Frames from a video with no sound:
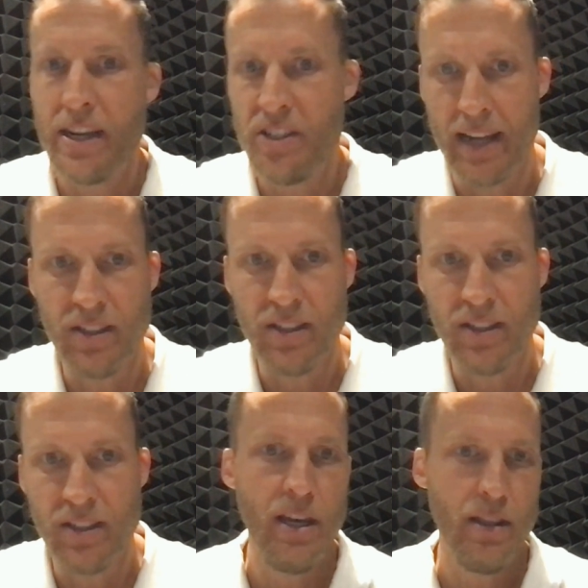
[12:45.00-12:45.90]
There's
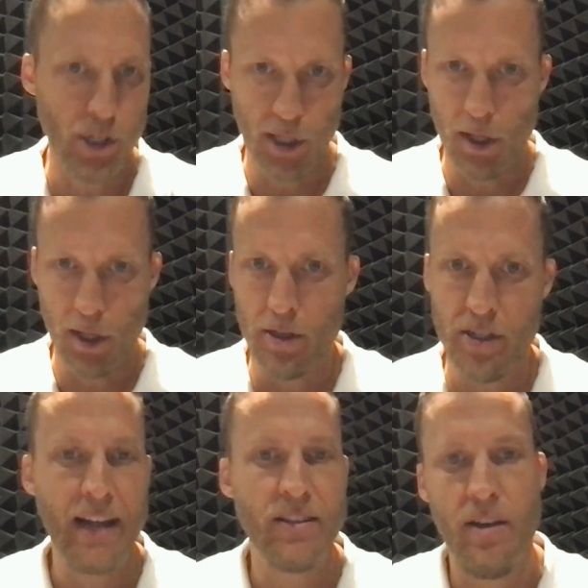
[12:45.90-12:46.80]
spikes in activity.
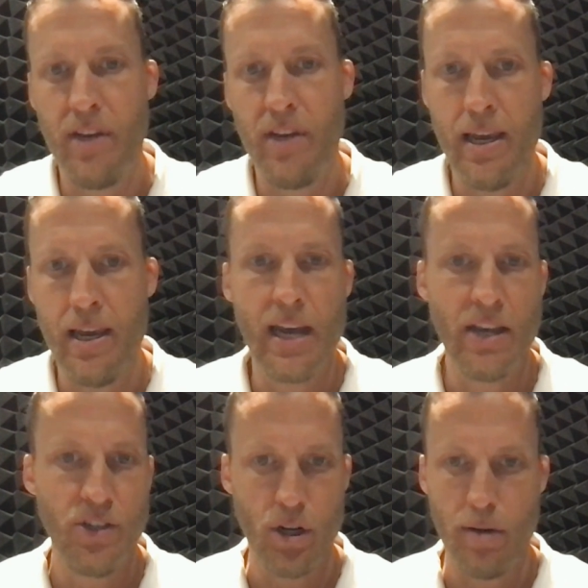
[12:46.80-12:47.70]
There's lulls in
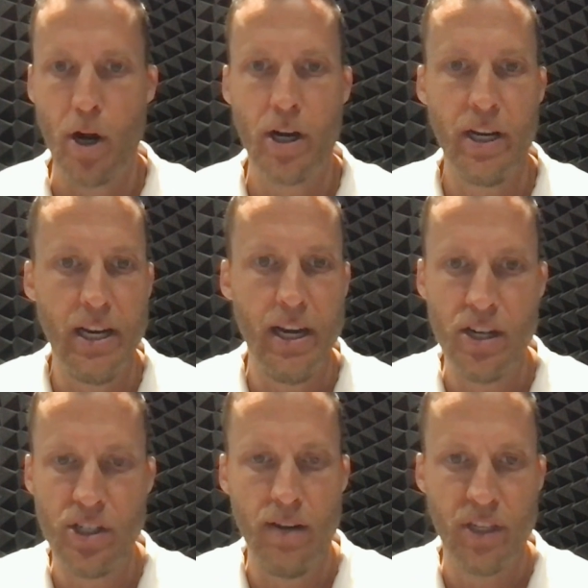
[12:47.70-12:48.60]
activity as certain
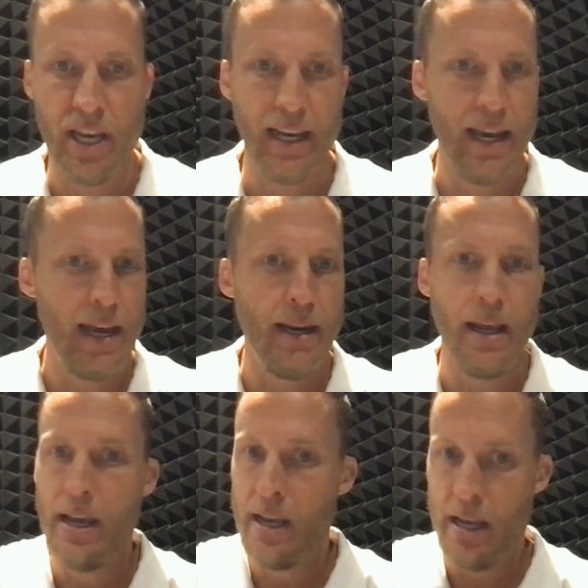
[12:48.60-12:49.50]
marketing initiatives kick
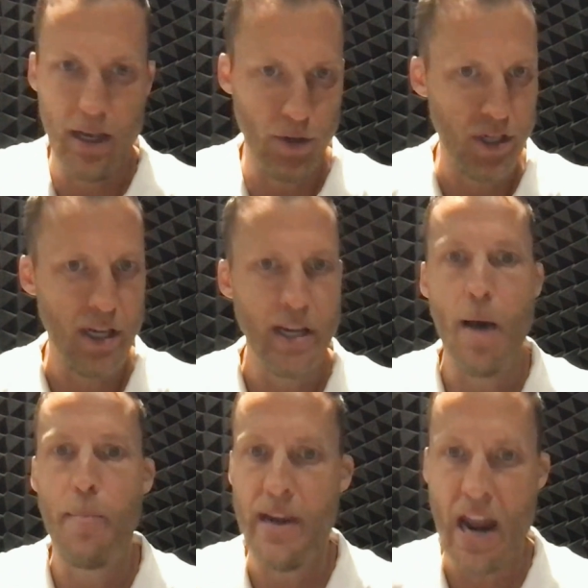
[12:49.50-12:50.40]
in. You'll
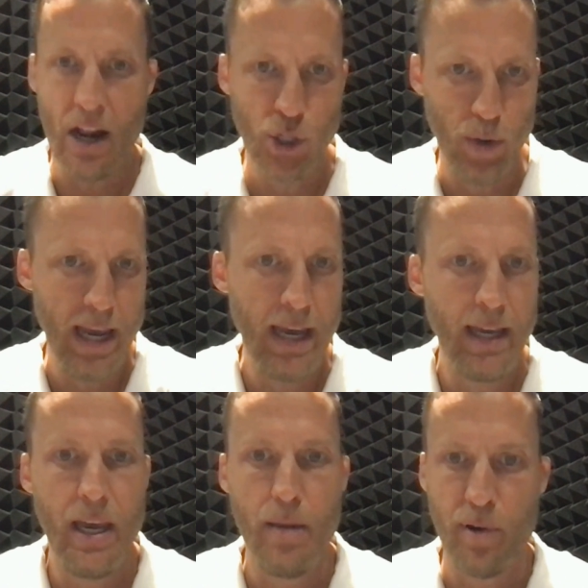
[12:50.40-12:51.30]
see an up and down
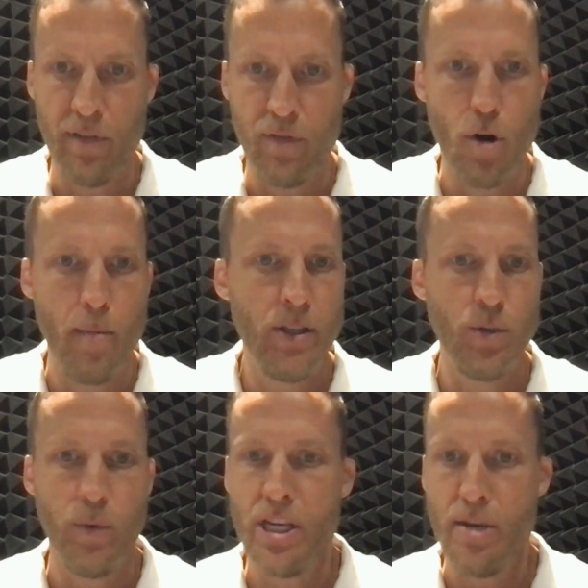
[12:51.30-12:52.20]
swing in
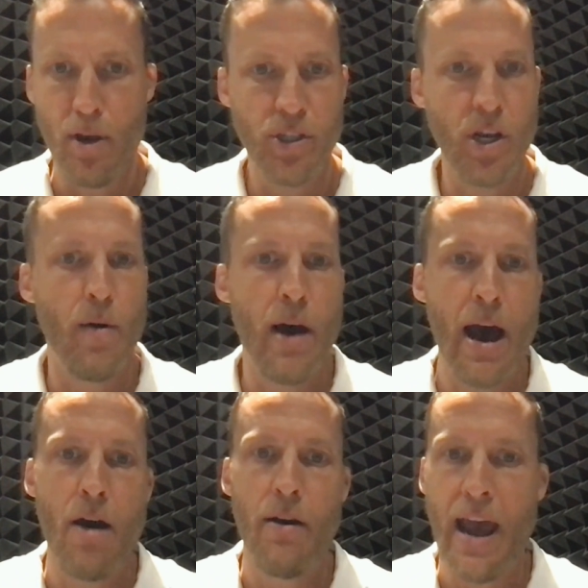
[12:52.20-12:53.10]
performance when emails
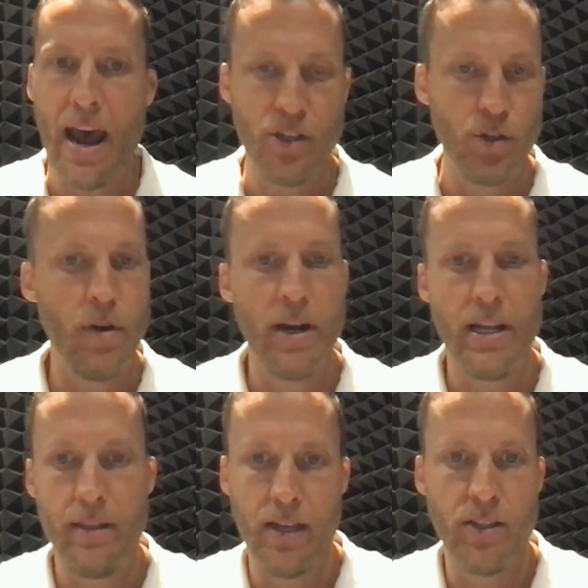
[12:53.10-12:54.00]
go out, ads
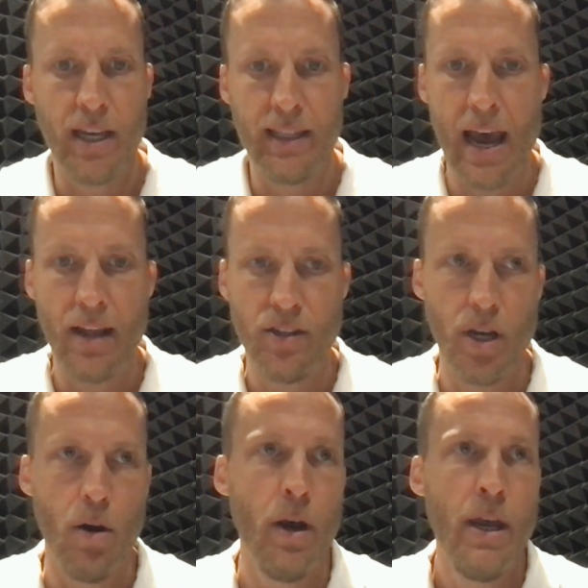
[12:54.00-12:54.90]
are running, things like that.
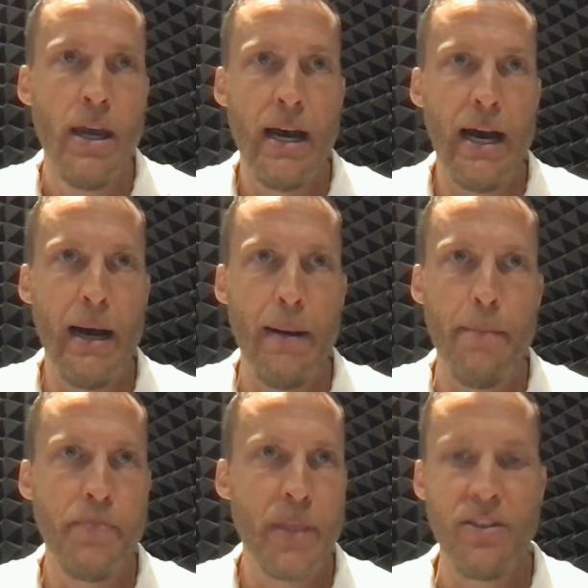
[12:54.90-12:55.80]
So
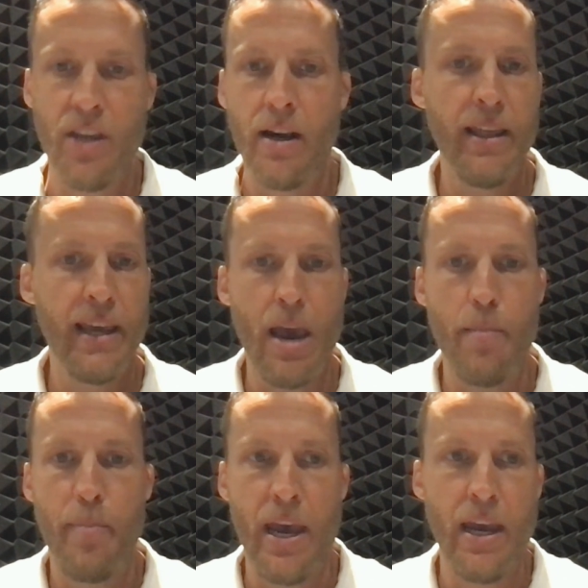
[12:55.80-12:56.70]
at the end of the
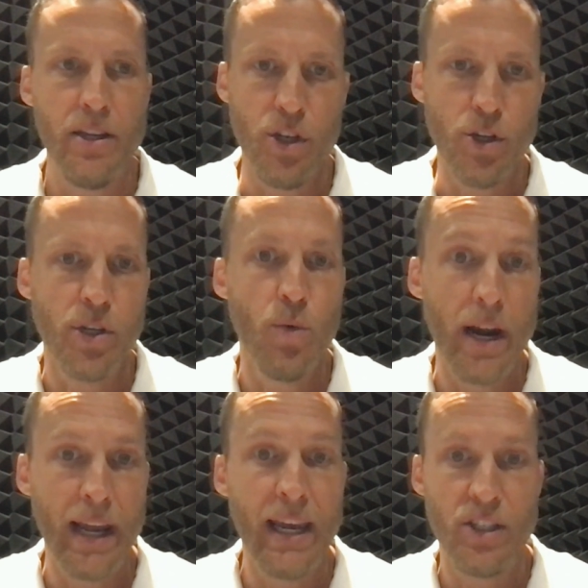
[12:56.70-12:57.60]
campaign is usually
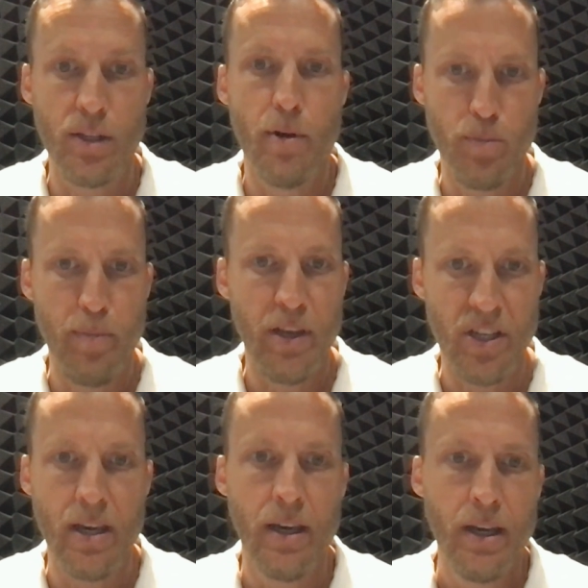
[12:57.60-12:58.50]
when it gets the most
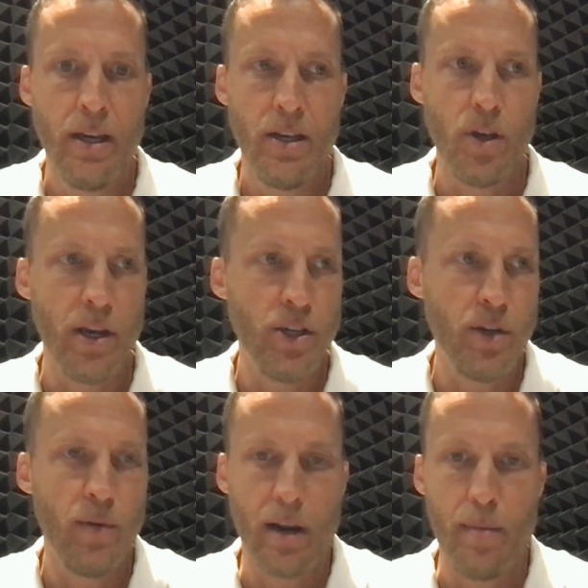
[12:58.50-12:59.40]
busy. So I
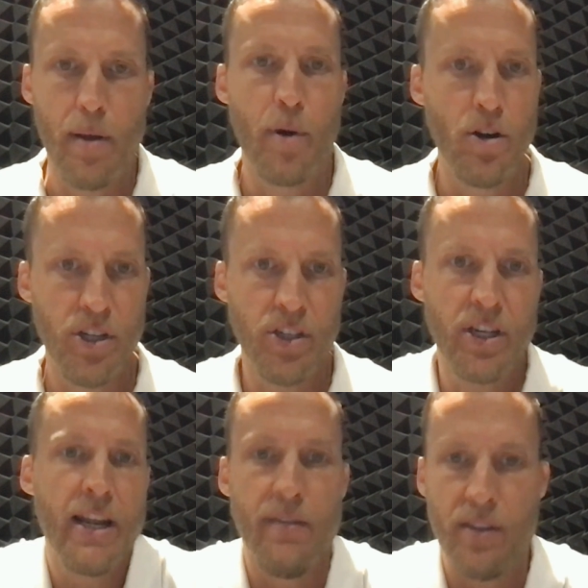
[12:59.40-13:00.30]
usually recommend partners
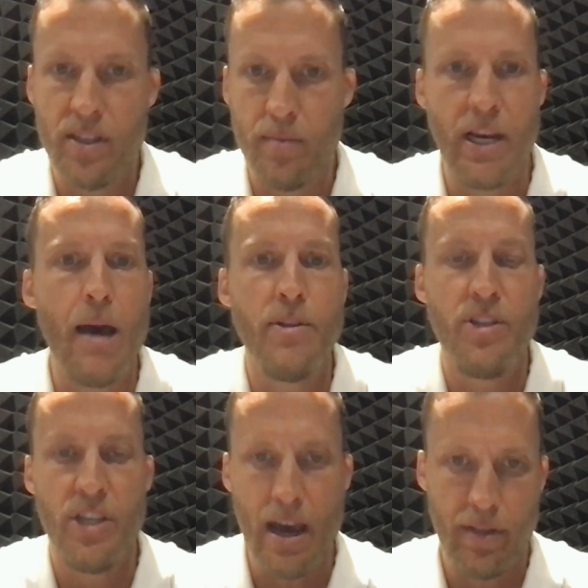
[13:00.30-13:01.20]
just kind of give it some
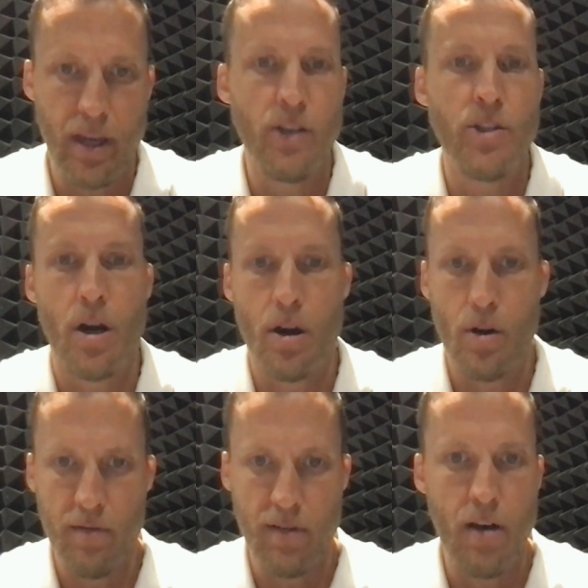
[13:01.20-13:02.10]
time and see how things
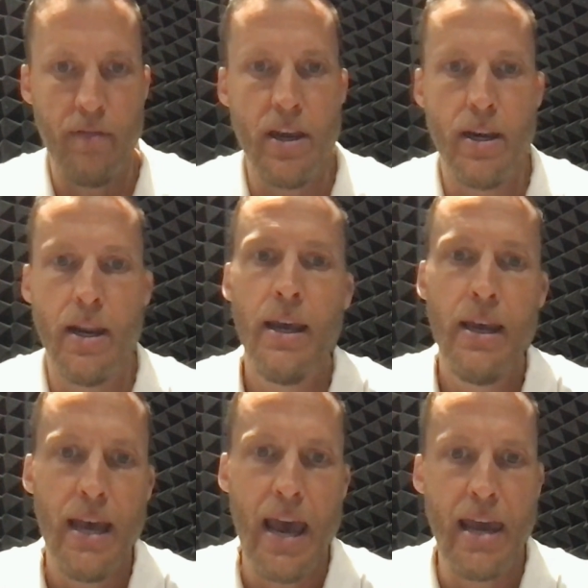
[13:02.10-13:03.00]
are evolving
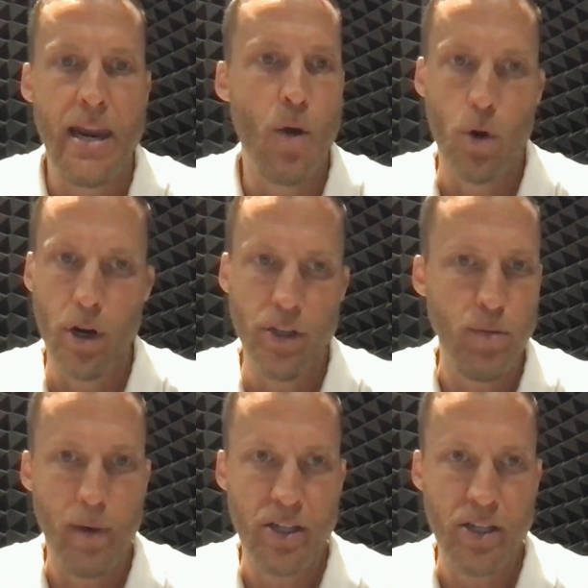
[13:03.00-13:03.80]
and not worry too